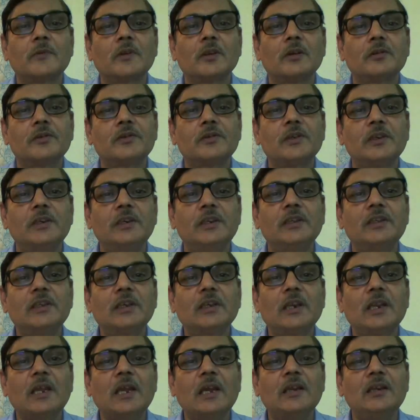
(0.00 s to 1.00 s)
So
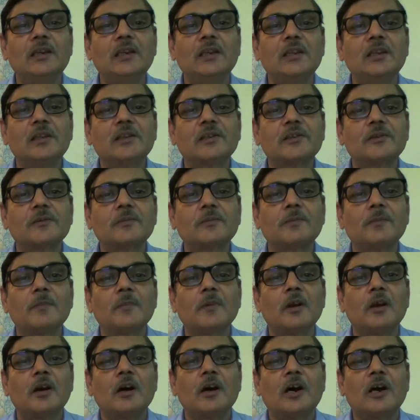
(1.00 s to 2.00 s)
lethal alleles
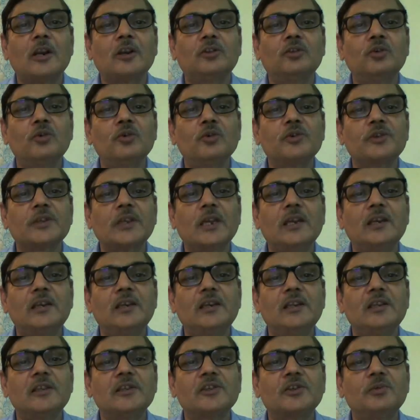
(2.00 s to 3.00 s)
are those
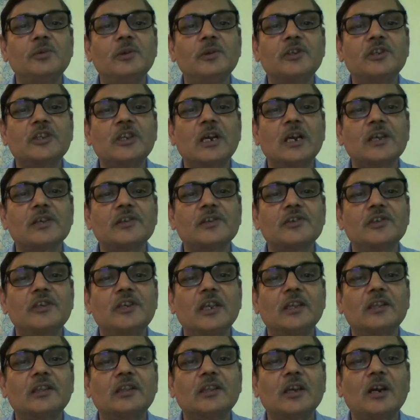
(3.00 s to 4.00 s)
alleles which cause
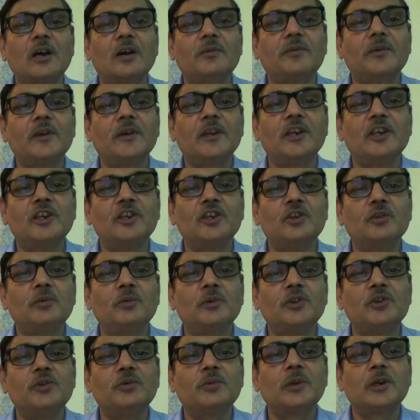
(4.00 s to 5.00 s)
death of an
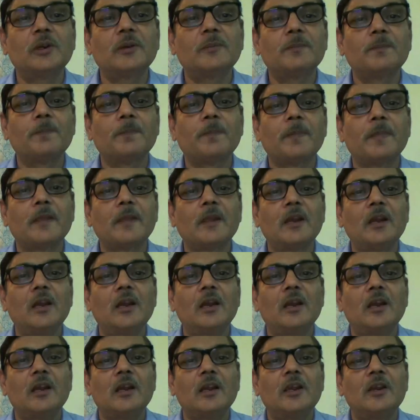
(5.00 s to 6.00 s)
individual.
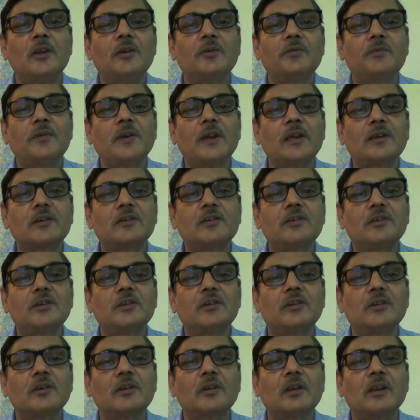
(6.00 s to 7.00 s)
In fact,
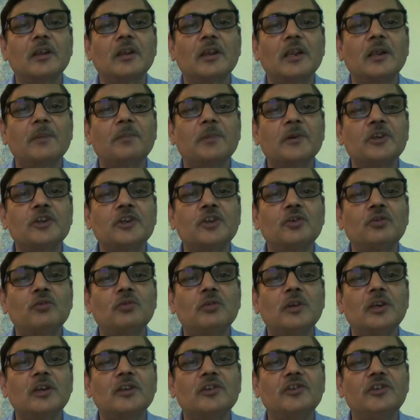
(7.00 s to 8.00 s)
a
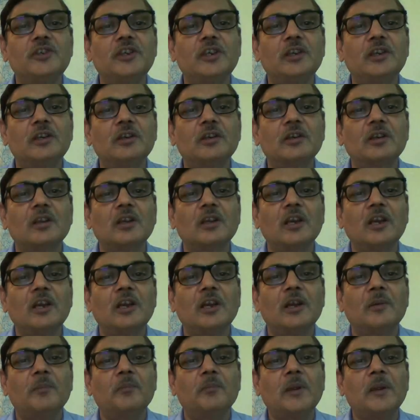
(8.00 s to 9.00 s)
particular gene
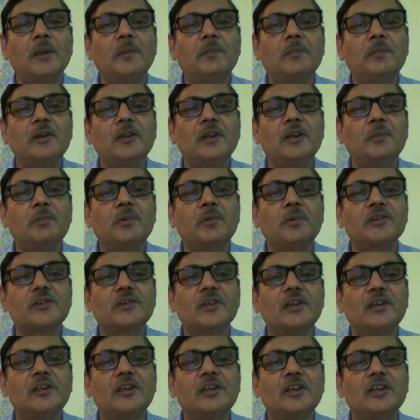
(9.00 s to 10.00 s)
may be
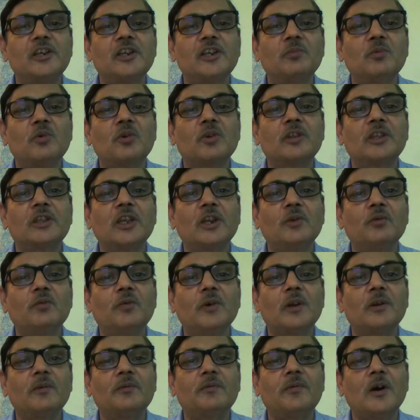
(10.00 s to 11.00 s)
represented in more than
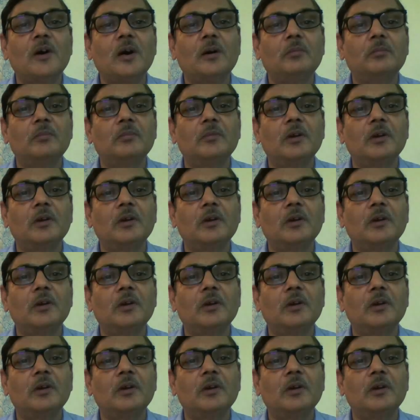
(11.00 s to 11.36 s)
one form,